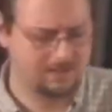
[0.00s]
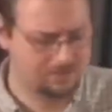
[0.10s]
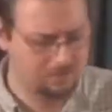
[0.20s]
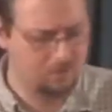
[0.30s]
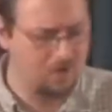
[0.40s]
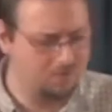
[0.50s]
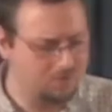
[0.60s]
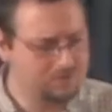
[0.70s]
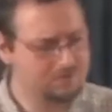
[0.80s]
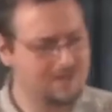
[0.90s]
And so
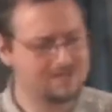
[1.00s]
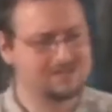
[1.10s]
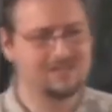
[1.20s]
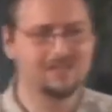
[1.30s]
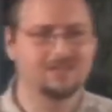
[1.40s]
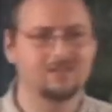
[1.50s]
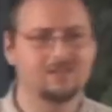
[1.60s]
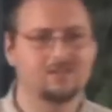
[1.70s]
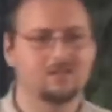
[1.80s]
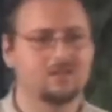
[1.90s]
what was my
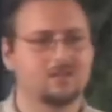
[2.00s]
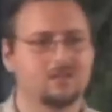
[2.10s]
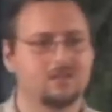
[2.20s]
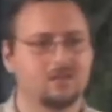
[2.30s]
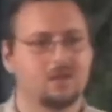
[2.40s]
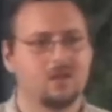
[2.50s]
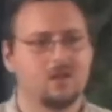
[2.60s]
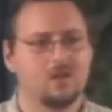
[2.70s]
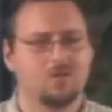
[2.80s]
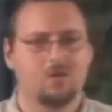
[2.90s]
sin?
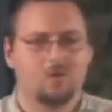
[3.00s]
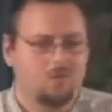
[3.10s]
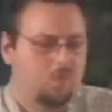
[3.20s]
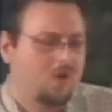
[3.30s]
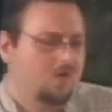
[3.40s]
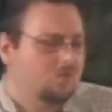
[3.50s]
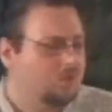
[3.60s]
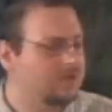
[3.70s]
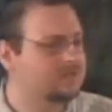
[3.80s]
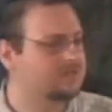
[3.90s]
What, what
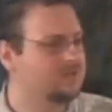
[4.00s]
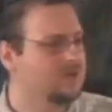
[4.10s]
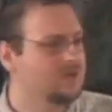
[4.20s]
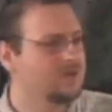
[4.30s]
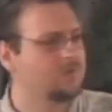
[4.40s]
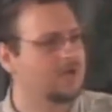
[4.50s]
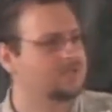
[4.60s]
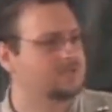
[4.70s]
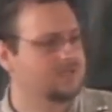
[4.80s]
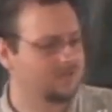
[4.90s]
was
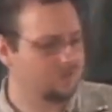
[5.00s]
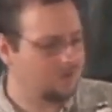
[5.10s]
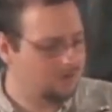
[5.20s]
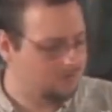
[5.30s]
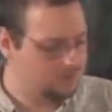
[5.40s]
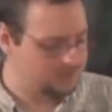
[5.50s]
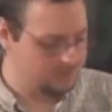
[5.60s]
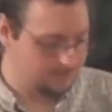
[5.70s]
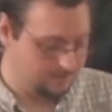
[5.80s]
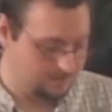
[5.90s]
my sin? What
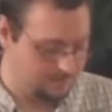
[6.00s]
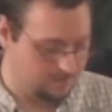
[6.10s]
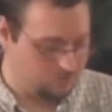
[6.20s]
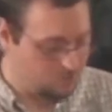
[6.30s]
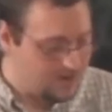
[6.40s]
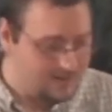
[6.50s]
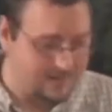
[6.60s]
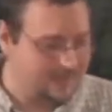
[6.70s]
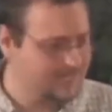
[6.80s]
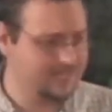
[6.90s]
was the, the
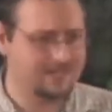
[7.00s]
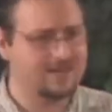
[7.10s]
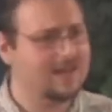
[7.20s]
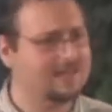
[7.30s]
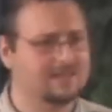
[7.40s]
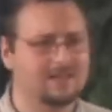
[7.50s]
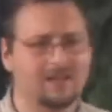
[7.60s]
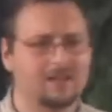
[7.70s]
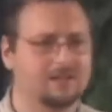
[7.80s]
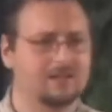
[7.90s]
great thing that I'd
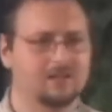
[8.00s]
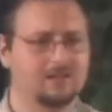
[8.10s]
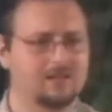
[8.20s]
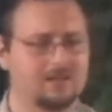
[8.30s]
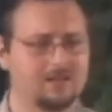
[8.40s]
done